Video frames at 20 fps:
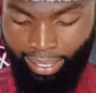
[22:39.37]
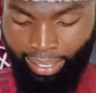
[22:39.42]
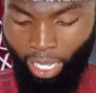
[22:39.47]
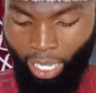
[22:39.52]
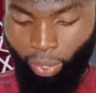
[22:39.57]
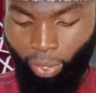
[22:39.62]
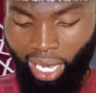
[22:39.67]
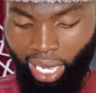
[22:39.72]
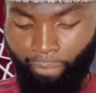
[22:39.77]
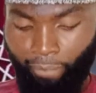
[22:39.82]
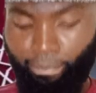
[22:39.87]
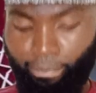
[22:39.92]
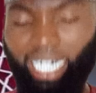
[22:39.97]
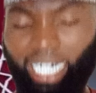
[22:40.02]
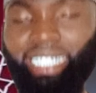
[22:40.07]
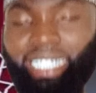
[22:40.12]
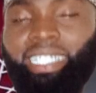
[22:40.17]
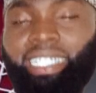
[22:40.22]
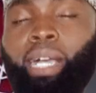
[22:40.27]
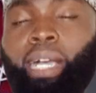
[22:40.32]
Then we have
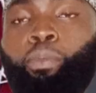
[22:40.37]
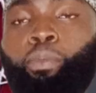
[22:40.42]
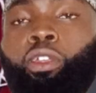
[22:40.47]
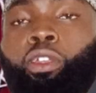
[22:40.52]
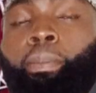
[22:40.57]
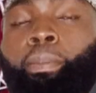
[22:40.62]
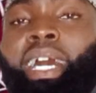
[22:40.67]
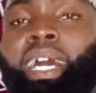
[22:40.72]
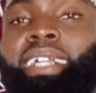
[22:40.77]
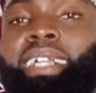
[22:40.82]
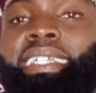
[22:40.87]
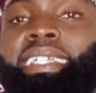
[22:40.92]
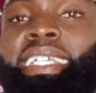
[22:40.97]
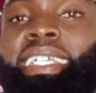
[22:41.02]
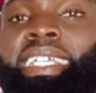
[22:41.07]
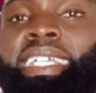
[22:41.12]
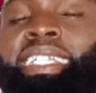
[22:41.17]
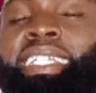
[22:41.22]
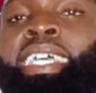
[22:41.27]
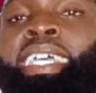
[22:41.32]
maktabul
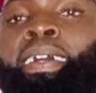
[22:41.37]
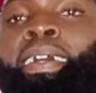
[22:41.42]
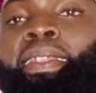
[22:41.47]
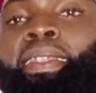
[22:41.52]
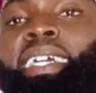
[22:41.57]
barid,